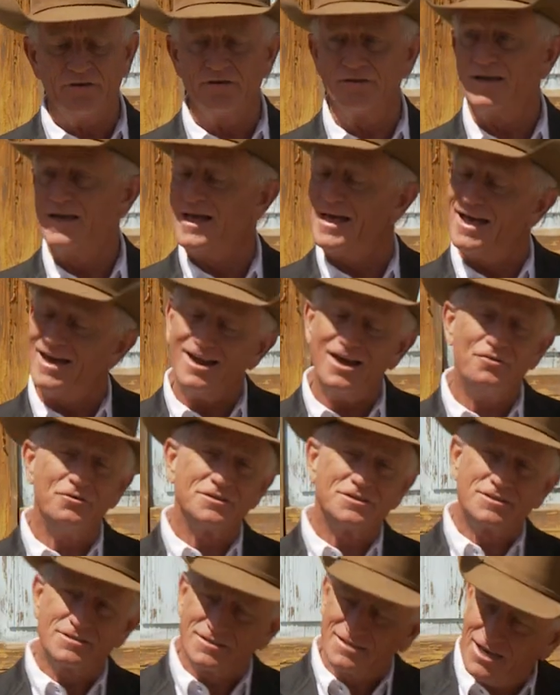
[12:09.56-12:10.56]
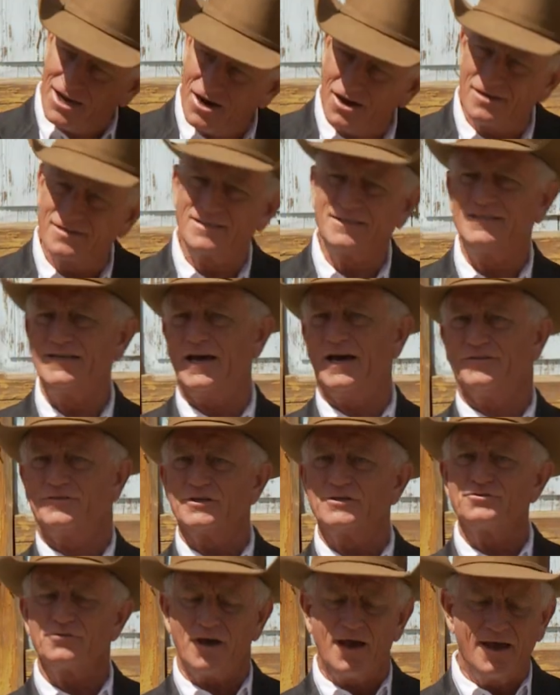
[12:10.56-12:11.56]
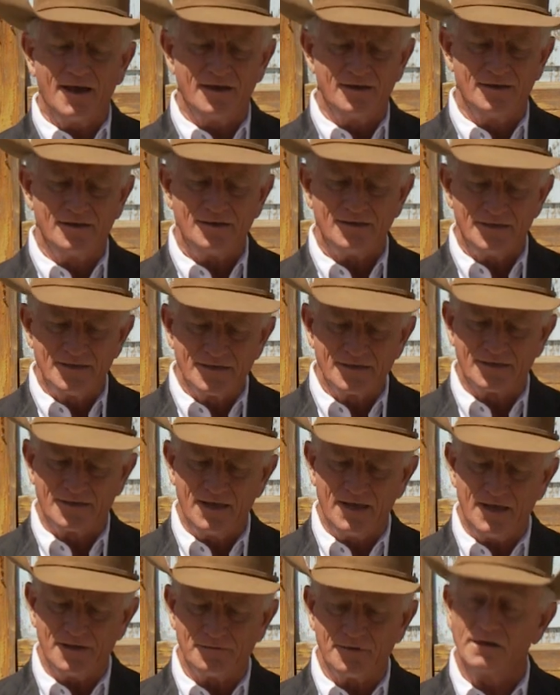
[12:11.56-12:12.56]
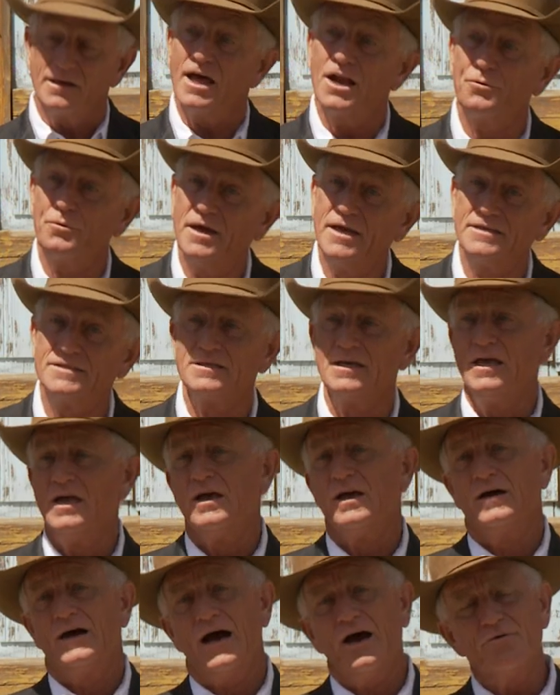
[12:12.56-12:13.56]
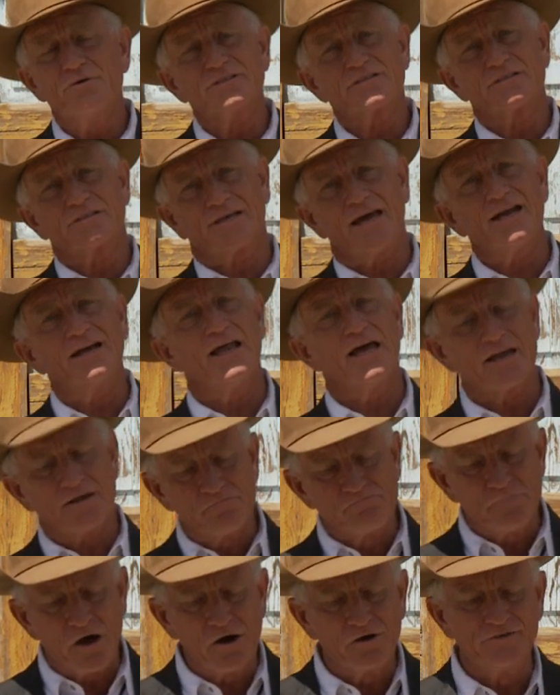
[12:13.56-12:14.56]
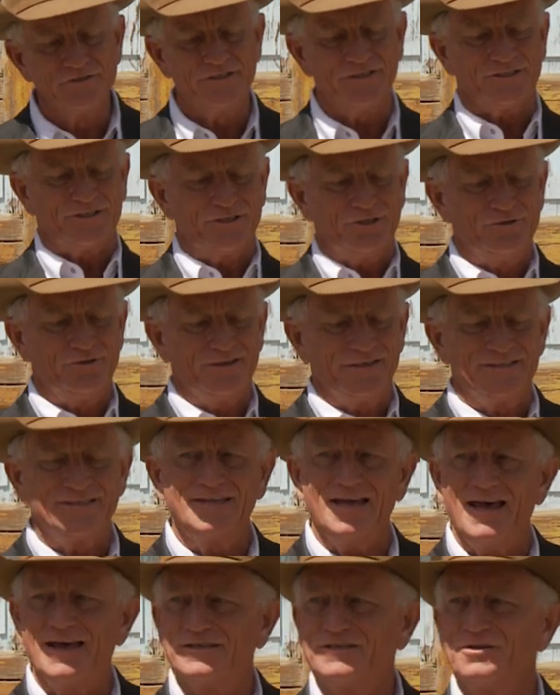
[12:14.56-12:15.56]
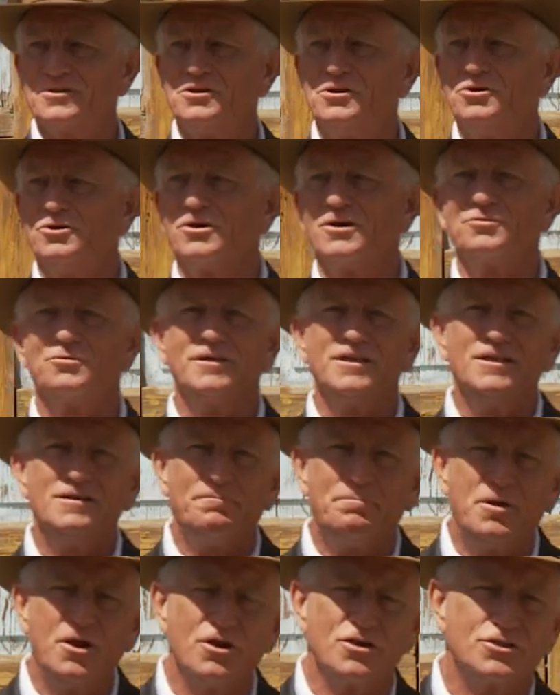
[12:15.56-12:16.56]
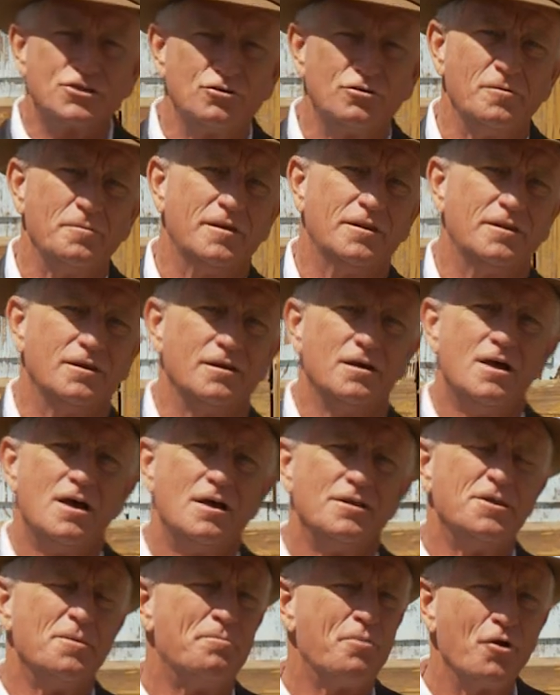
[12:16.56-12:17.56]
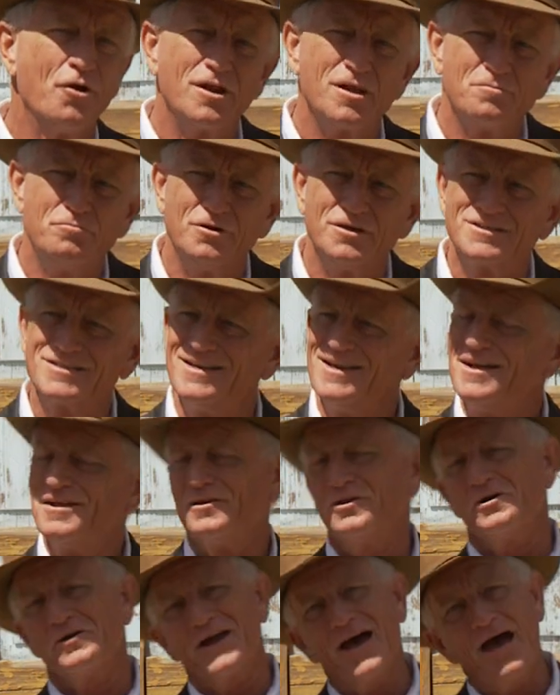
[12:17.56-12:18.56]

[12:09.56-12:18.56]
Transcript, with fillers: and I was scared to death to try it again. In a lot of ways, I was kind of like Moses, who had said to the Lord when he appeared to him in the, the burning bush, Lord,